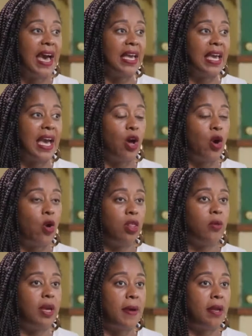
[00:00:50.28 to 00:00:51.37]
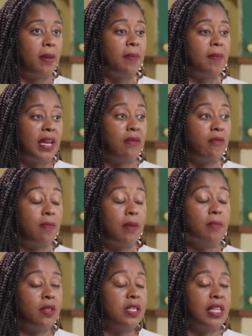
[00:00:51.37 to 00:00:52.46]
I got all the way up out of my bed. I
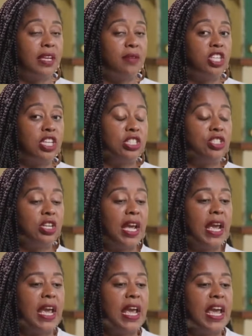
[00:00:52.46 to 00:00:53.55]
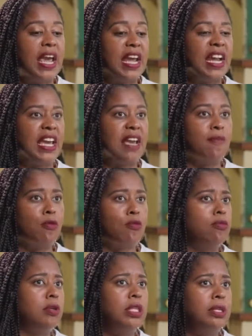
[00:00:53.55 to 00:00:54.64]
remember this like it was yesterday. And I gave him a
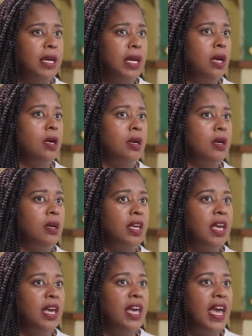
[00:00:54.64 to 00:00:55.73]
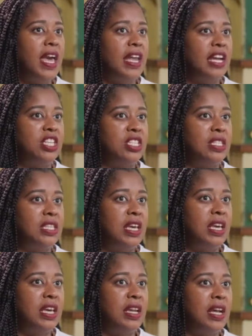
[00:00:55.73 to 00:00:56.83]
really big hug. And I just
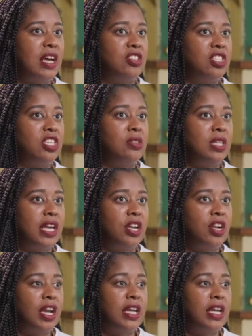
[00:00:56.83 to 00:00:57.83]
said, I'll see you later.